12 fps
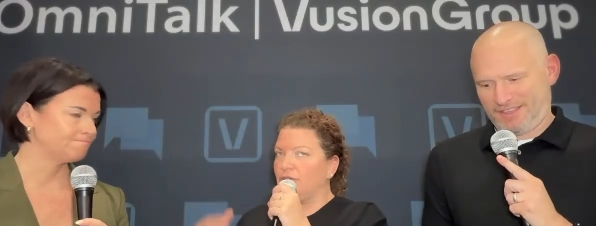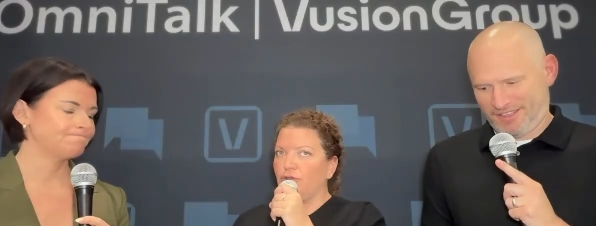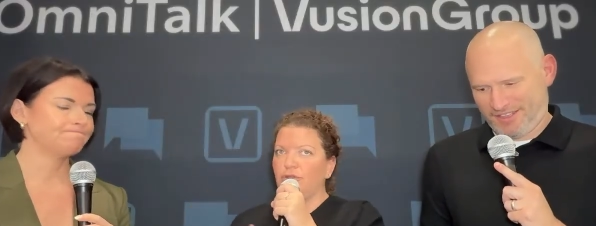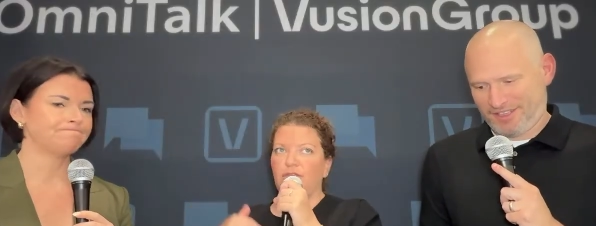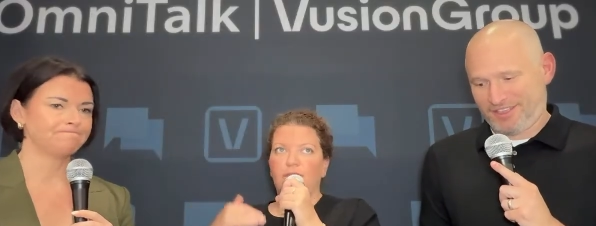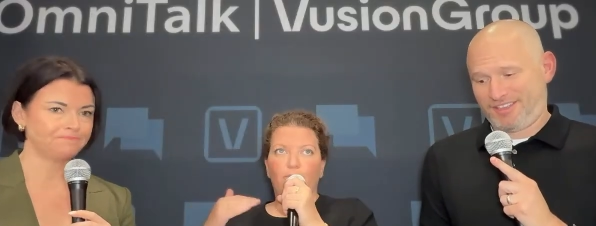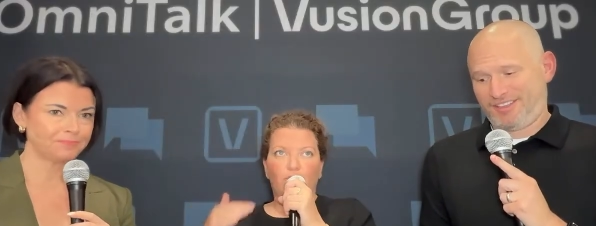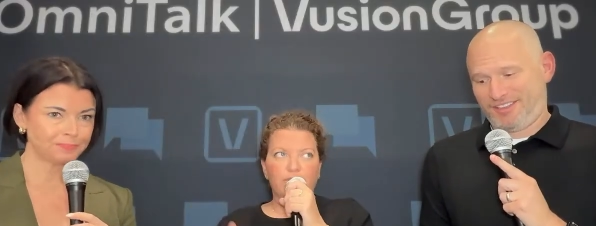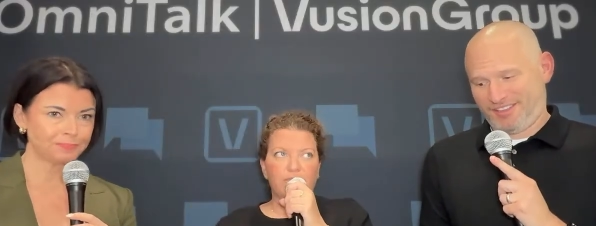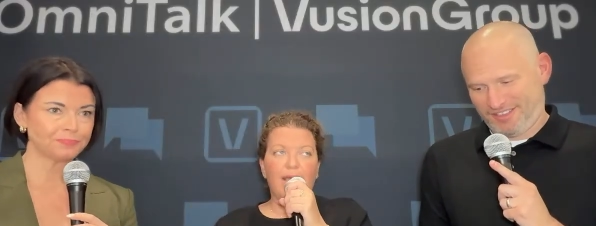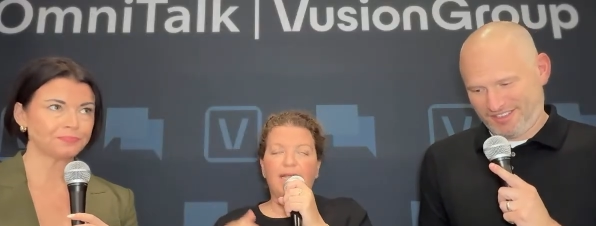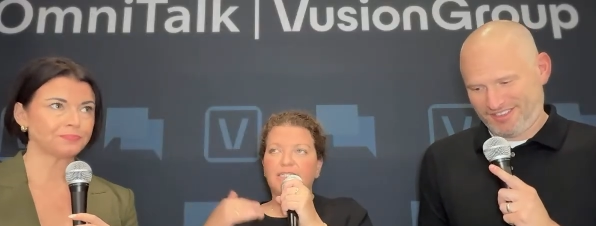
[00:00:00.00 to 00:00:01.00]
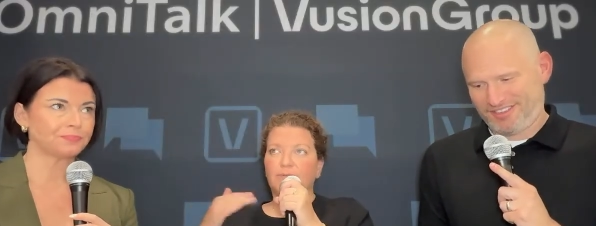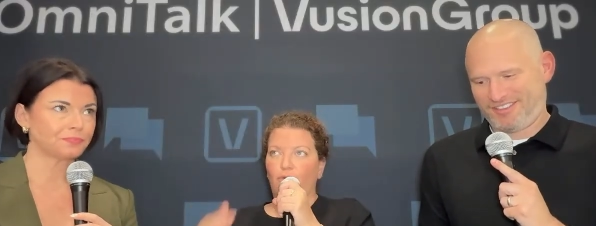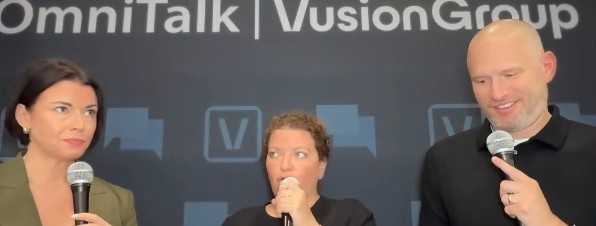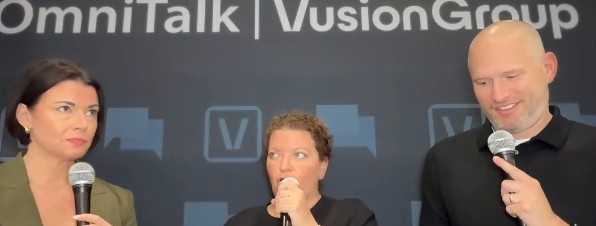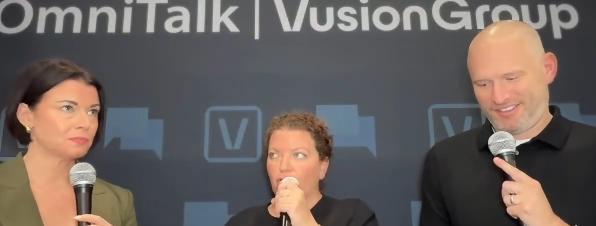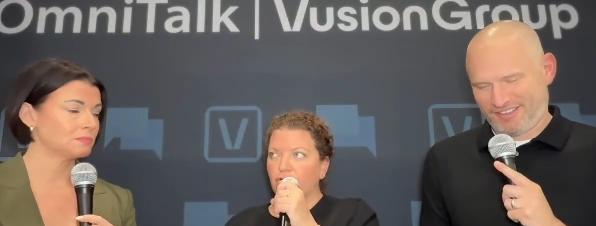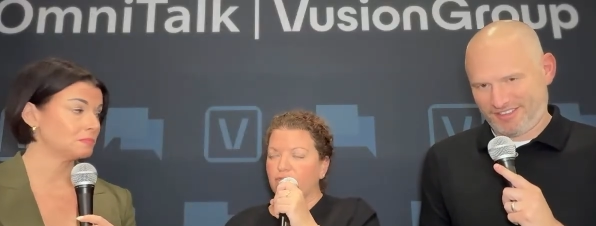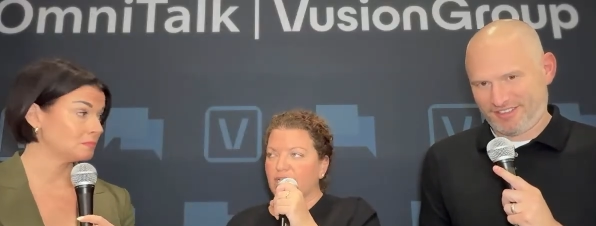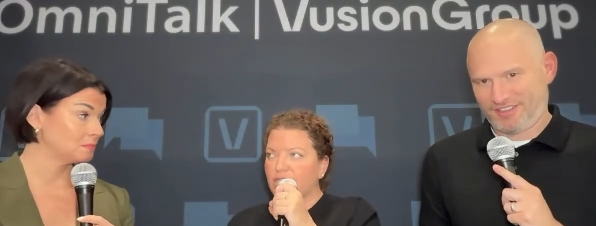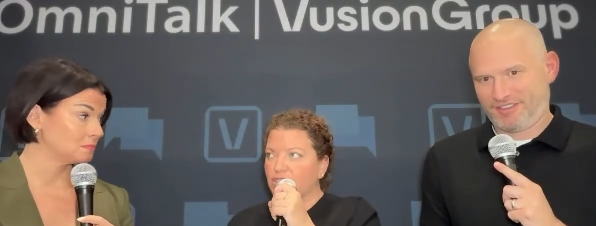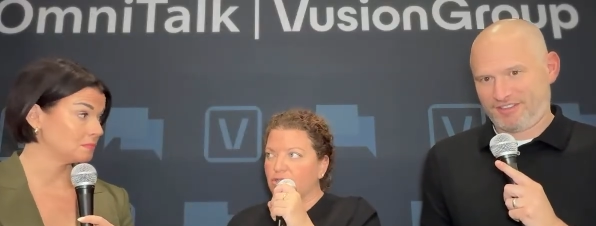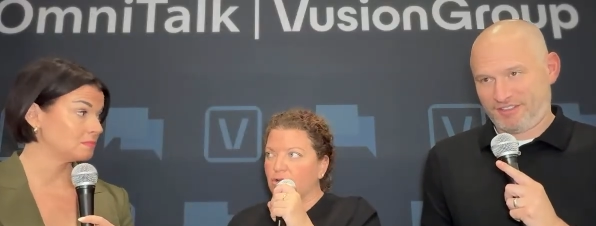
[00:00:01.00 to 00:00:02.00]
Speaker 1: So you, mm-hmm. you need more semantic, more
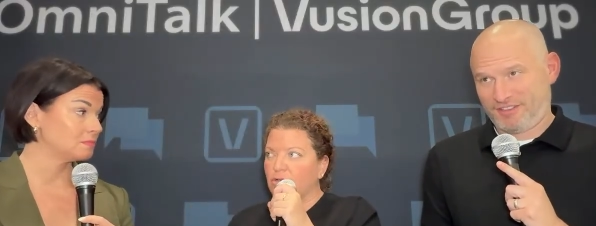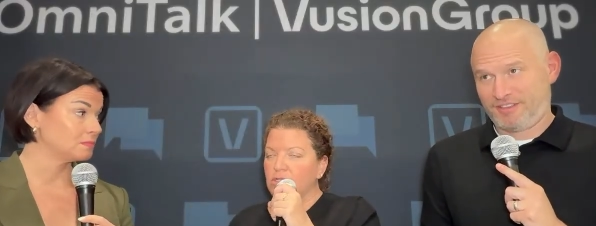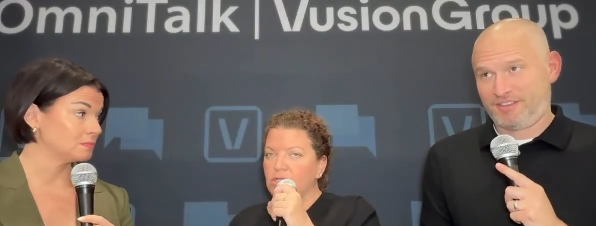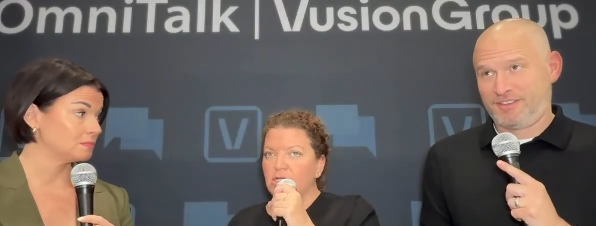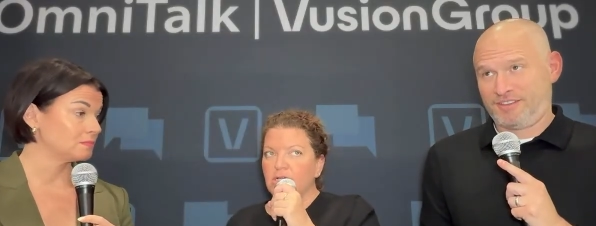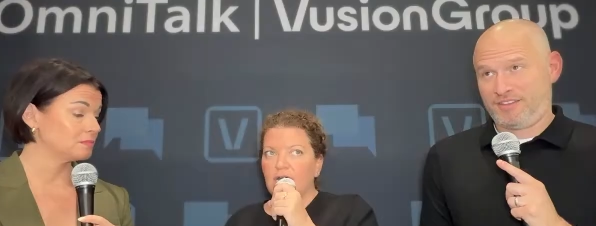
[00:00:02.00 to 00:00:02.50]
conversational.